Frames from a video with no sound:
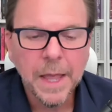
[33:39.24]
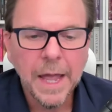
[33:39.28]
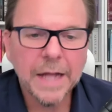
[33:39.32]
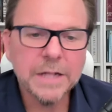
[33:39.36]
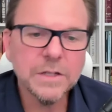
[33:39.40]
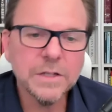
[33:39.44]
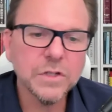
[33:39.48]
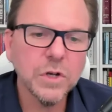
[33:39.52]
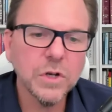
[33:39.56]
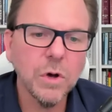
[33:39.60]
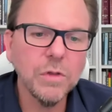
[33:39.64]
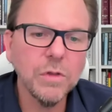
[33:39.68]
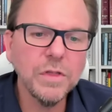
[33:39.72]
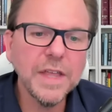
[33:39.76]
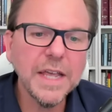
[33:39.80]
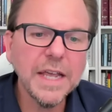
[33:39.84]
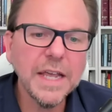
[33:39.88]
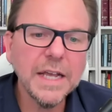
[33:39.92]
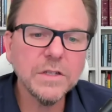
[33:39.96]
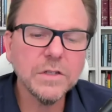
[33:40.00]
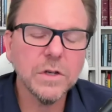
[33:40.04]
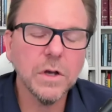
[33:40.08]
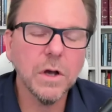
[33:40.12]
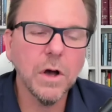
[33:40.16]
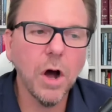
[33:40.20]
And so
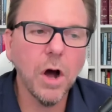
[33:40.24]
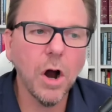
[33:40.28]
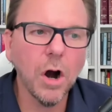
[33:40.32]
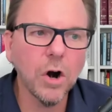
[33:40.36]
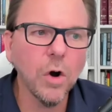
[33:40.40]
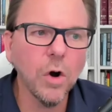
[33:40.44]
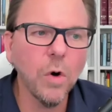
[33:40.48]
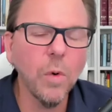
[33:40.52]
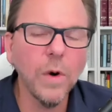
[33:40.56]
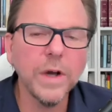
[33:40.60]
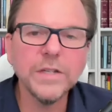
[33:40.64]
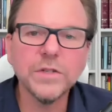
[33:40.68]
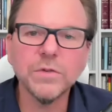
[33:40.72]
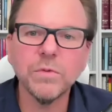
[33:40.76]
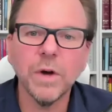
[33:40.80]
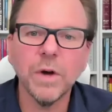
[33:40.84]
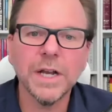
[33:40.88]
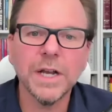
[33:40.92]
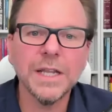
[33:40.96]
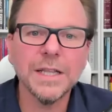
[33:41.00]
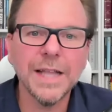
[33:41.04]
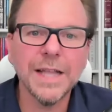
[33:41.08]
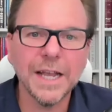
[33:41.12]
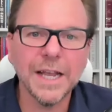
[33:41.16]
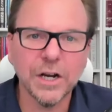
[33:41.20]
these are always
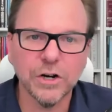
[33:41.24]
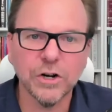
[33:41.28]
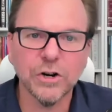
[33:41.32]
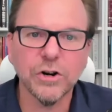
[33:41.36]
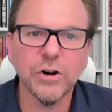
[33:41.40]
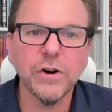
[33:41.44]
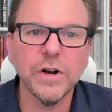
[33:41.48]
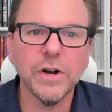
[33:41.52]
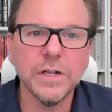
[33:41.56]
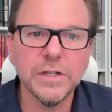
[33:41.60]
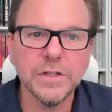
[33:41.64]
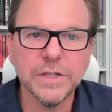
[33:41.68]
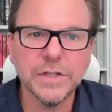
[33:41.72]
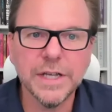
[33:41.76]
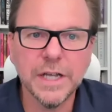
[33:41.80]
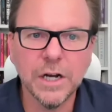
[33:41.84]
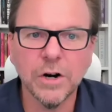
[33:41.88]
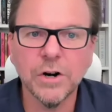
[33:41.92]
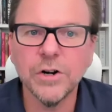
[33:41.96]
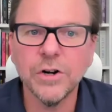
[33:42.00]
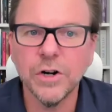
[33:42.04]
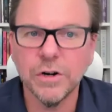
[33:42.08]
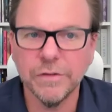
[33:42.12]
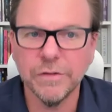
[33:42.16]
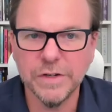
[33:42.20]
running like currents in
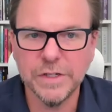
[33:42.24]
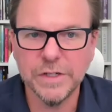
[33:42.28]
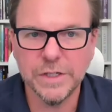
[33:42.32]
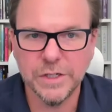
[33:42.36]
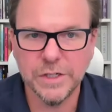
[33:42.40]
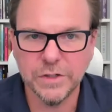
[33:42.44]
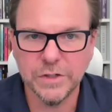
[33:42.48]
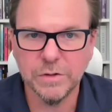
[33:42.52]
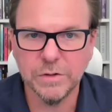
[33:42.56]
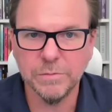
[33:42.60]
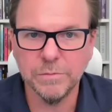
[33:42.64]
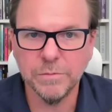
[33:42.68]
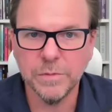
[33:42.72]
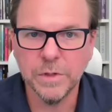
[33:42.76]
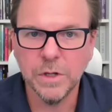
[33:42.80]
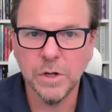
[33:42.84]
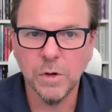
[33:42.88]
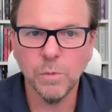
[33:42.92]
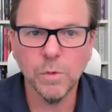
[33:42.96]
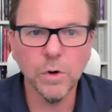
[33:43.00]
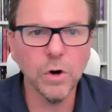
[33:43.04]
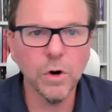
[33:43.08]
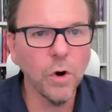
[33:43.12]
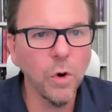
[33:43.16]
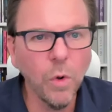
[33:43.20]
our nervous system.
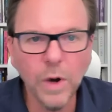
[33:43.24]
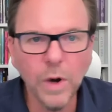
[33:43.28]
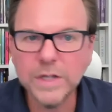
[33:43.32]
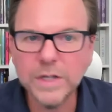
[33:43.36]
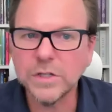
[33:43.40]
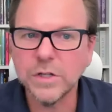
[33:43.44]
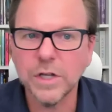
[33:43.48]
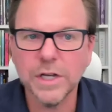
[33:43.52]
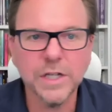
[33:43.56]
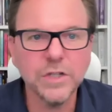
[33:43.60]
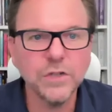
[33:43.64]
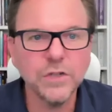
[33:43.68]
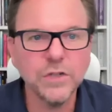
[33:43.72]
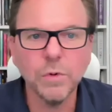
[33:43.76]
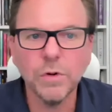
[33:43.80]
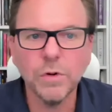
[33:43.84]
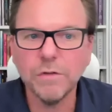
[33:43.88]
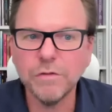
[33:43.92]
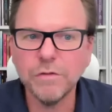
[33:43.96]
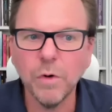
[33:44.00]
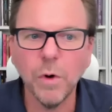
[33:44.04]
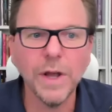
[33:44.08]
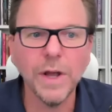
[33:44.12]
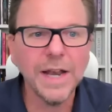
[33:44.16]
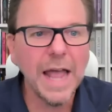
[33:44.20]
We're always looking to
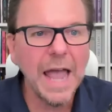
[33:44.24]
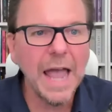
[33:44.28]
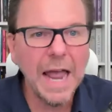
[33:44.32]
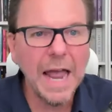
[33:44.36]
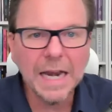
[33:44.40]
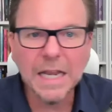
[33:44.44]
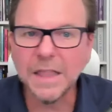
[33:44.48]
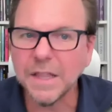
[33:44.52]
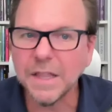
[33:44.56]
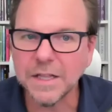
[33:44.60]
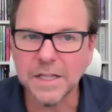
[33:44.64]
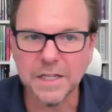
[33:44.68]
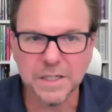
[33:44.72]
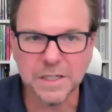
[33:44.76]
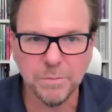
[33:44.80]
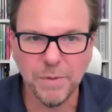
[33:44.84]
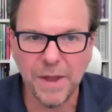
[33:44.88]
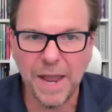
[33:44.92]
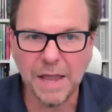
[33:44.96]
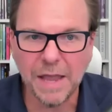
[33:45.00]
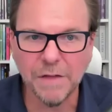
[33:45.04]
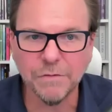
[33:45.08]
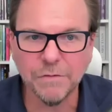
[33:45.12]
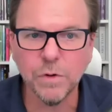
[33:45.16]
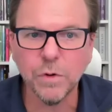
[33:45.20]
avoid anything that's
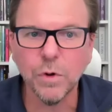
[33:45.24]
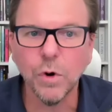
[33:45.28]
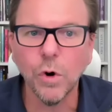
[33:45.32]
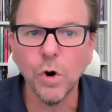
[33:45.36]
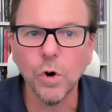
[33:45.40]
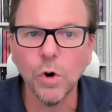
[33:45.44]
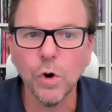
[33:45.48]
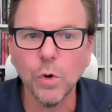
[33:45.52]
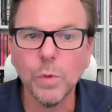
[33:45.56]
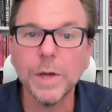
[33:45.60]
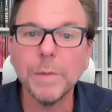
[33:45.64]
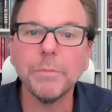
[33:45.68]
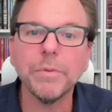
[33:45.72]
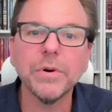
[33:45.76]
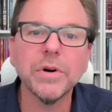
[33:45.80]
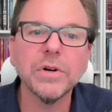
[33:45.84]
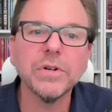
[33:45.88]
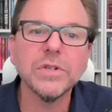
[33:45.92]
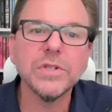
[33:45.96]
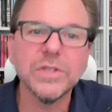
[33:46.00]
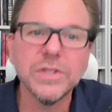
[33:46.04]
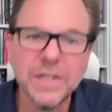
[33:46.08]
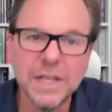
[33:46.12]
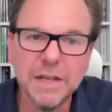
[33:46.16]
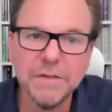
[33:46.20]
painful or we
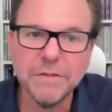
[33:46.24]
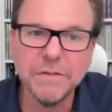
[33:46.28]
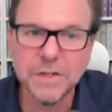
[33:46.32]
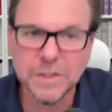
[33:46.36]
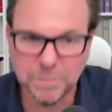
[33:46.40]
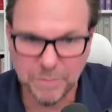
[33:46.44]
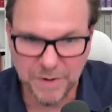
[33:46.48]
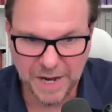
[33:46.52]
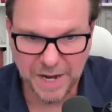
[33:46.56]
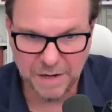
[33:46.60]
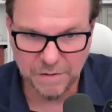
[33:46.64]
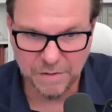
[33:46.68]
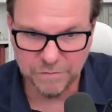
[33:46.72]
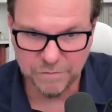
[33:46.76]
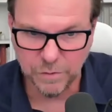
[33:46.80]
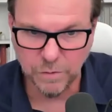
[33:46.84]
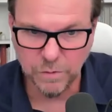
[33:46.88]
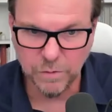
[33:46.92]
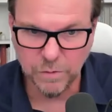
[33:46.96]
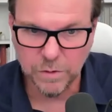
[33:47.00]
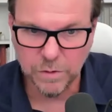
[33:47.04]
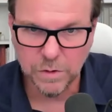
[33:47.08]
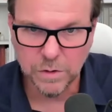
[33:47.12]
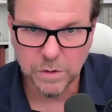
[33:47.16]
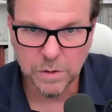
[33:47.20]
perceive as
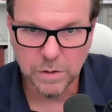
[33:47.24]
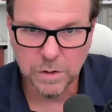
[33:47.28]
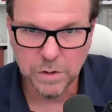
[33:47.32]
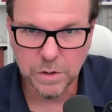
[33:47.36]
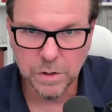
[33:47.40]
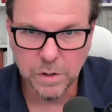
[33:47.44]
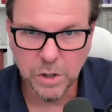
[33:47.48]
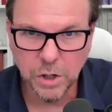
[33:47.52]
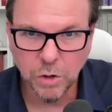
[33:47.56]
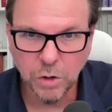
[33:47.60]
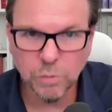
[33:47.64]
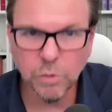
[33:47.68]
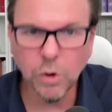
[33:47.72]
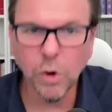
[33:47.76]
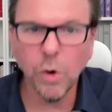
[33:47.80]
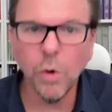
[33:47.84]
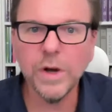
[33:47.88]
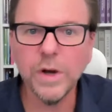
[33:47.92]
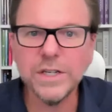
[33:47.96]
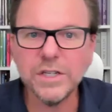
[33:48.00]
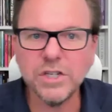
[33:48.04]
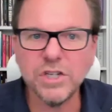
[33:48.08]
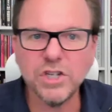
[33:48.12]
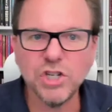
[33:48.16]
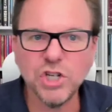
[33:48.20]
painful. We're
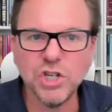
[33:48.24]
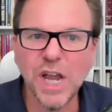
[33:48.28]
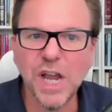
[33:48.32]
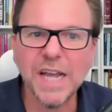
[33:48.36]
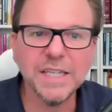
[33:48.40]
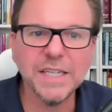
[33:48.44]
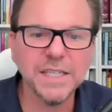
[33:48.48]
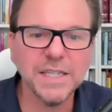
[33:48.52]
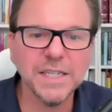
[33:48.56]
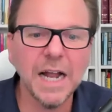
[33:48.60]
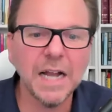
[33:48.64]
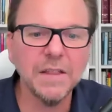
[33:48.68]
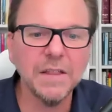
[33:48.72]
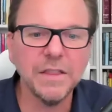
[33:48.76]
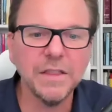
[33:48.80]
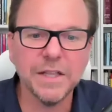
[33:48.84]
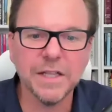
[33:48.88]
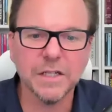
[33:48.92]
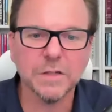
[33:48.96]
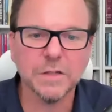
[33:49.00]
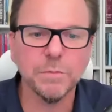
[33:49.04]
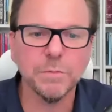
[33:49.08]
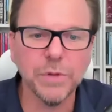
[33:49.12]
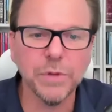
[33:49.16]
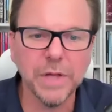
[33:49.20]
always chasing anything
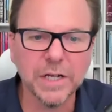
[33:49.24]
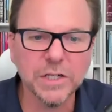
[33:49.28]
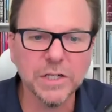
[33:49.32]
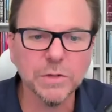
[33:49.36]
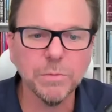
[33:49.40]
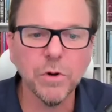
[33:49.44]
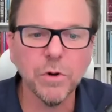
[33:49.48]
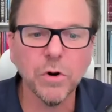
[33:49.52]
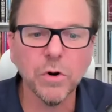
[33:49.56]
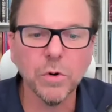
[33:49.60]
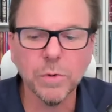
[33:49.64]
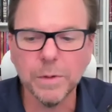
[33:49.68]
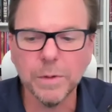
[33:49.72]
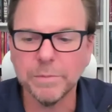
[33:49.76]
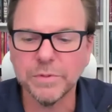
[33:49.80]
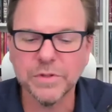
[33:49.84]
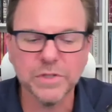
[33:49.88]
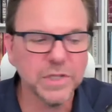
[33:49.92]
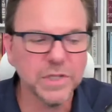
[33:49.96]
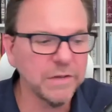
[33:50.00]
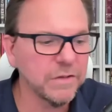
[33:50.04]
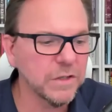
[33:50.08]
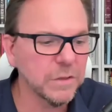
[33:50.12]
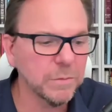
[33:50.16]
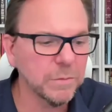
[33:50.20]
that's pleasurable or we
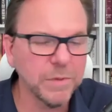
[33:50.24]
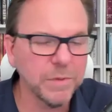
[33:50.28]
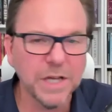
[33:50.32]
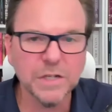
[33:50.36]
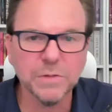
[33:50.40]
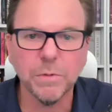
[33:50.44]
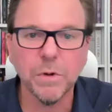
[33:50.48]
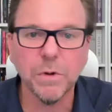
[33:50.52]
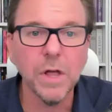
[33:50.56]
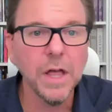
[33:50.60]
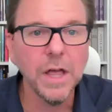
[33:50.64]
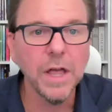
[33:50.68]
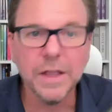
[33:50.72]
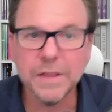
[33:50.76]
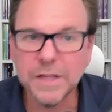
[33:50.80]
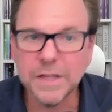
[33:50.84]
perceive as pleasurable.